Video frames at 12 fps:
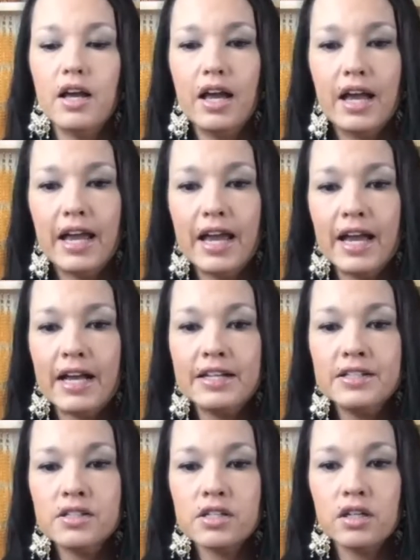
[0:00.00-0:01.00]

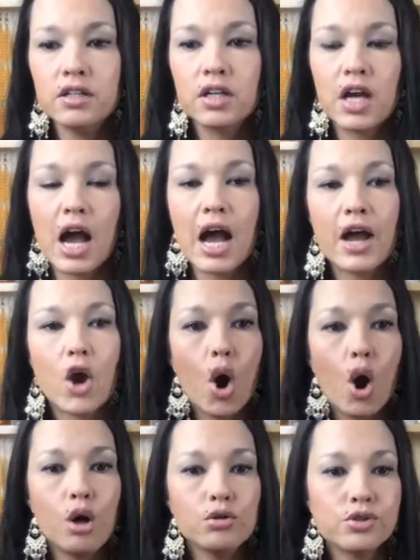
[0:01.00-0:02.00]
And I
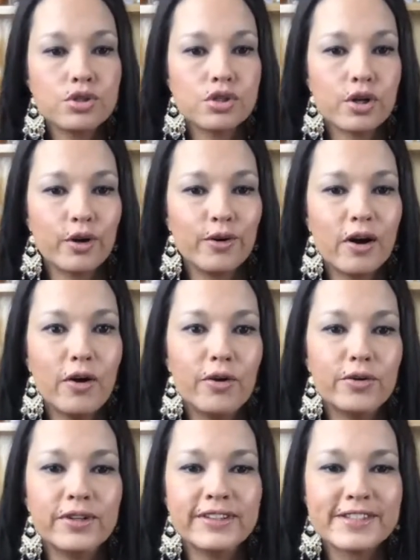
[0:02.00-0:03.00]
also,
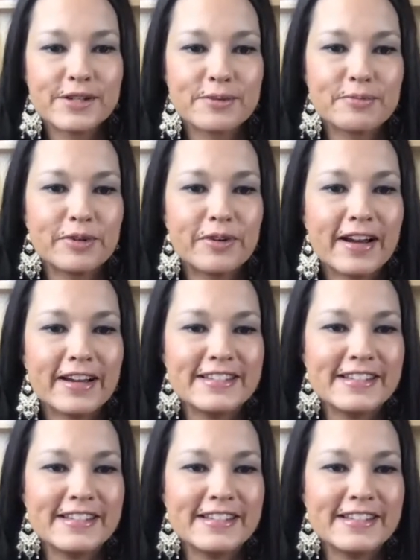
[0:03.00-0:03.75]
oh, surprise,